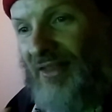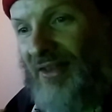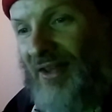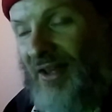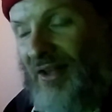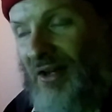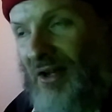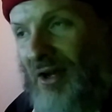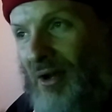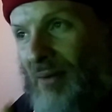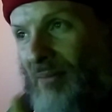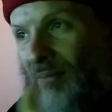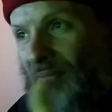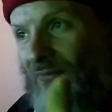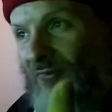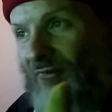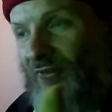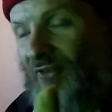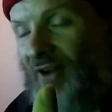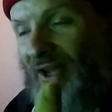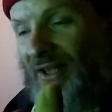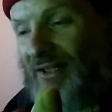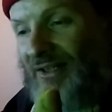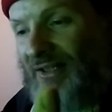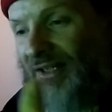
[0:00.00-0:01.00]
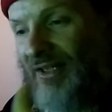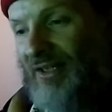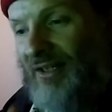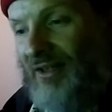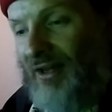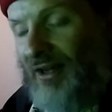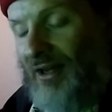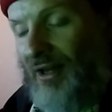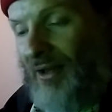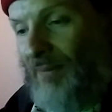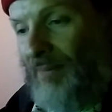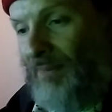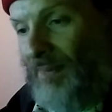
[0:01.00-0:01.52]
then finally
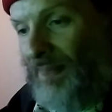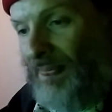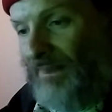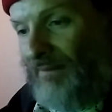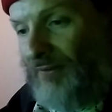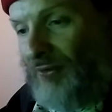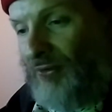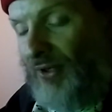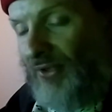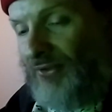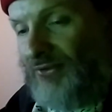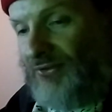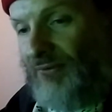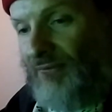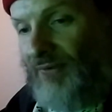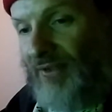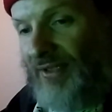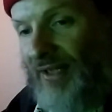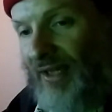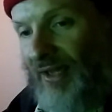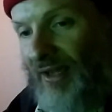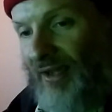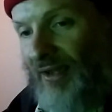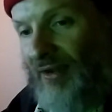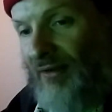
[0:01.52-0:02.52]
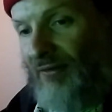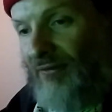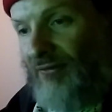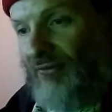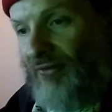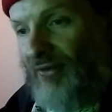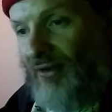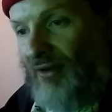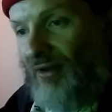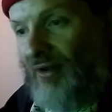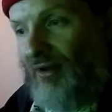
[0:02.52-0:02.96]
Crest of a Knave.